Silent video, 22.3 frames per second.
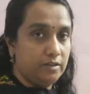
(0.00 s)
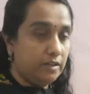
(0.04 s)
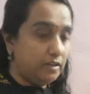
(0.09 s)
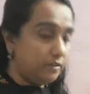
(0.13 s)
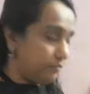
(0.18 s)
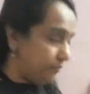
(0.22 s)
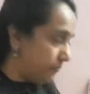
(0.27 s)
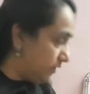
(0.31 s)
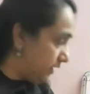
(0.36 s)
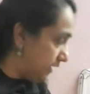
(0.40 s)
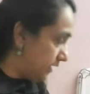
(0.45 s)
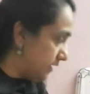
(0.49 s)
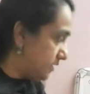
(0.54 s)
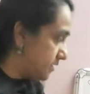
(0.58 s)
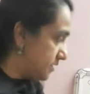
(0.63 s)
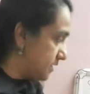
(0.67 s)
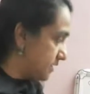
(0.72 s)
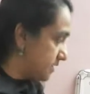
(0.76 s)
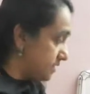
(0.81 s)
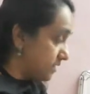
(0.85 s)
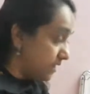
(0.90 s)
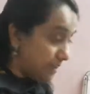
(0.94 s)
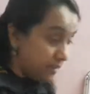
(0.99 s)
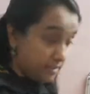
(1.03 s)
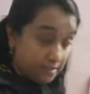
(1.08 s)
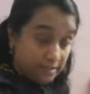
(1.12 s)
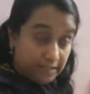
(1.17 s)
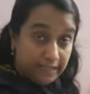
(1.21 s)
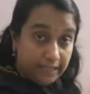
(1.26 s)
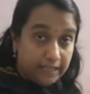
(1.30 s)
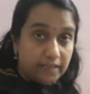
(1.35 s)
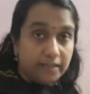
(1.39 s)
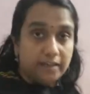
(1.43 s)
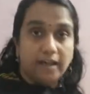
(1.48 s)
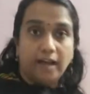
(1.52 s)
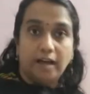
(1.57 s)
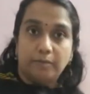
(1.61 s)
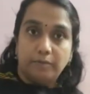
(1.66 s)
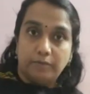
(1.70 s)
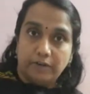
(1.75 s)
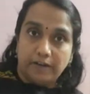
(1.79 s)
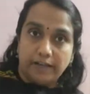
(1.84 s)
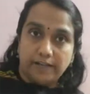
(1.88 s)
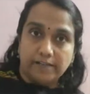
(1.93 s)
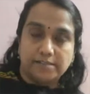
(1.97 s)
it need carbon
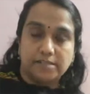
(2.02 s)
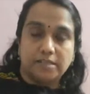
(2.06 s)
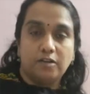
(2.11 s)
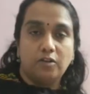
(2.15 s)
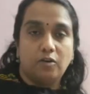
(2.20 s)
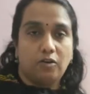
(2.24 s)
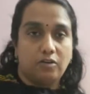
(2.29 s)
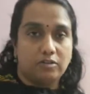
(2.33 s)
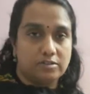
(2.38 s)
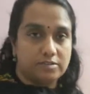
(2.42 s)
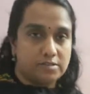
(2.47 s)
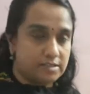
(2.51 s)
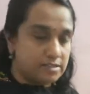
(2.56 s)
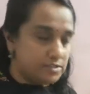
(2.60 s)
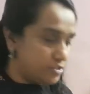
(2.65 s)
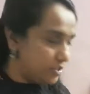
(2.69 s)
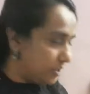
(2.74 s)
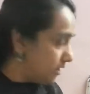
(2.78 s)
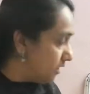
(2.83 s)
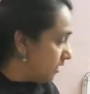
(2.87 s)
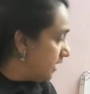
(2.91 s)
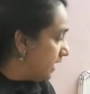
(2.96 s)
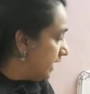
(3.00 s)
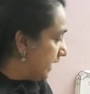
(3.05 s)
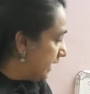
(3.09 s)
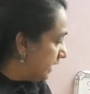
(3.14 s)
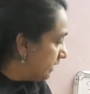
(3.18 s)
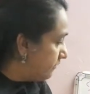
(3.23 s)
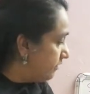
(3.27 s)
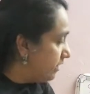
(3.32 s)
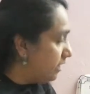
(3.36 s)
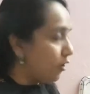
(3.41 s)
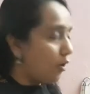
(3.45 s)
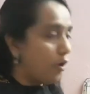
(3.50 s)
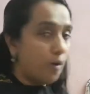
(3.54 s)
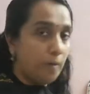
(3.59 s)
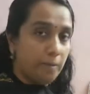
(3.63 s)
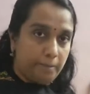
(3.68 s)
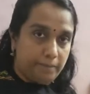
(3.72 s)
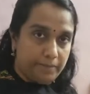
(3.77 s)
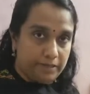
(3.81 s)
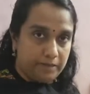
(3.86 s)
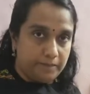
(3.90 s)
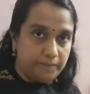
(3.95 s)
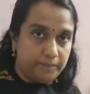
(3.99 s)
dioxide or oxygen, it will
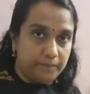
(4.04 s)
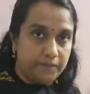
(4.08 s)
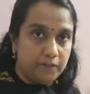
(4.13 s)
open.